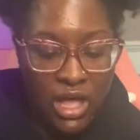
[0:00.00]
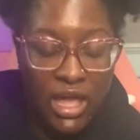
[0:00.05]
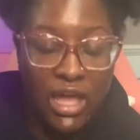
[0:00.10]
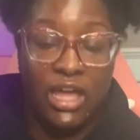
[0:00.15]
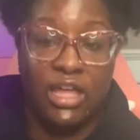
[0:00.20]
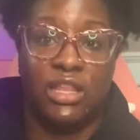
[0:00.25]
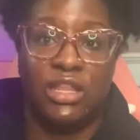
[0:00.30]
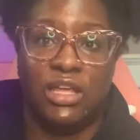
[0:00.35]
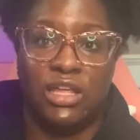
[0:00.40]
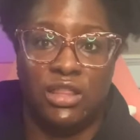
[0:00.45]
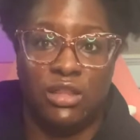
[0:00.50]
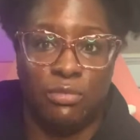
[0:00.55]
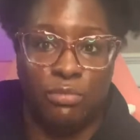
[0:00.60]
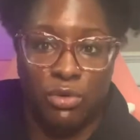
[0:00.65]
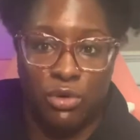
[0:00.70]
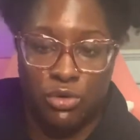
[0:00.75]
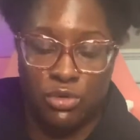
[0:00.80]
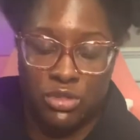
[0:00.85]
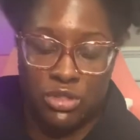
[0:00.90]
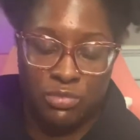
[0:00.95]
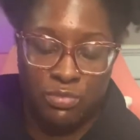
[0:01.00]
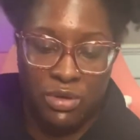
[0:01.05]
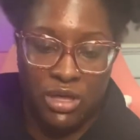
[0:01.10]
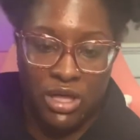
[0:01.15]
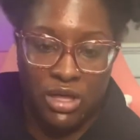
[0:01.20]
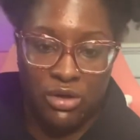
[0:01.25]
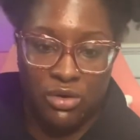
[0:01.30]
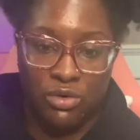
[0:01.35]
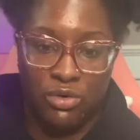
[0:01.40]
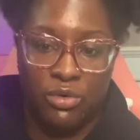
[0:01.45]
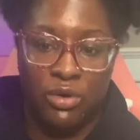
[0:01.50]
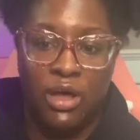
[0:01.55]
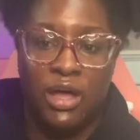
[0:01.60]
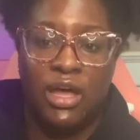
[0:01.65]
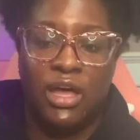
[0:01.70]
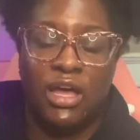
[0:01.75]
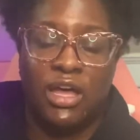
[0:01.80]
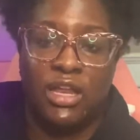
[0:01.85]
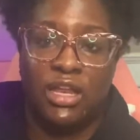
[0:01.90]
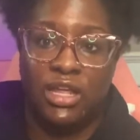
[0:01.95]
and then the post peel,
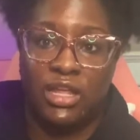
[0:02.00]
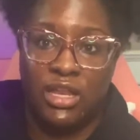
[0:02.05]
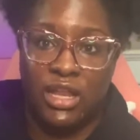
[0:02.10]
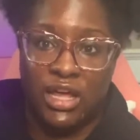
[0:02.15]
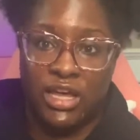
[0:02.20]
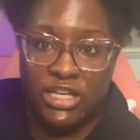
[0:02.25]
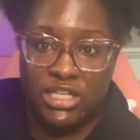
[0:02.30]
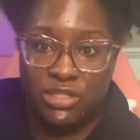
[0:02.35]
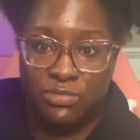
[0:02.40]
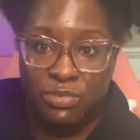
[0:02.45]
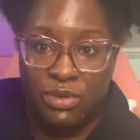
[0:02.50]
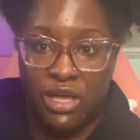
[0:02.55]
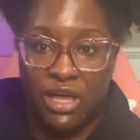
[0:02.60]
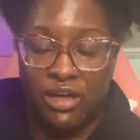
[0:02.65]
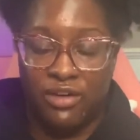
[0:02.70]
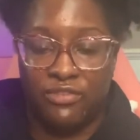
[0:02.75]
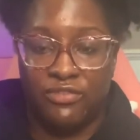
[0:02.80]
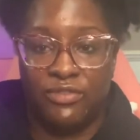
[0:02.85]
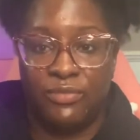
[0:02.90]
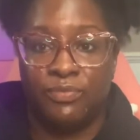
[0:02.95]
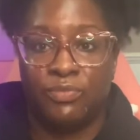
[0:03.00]
and then the SPF.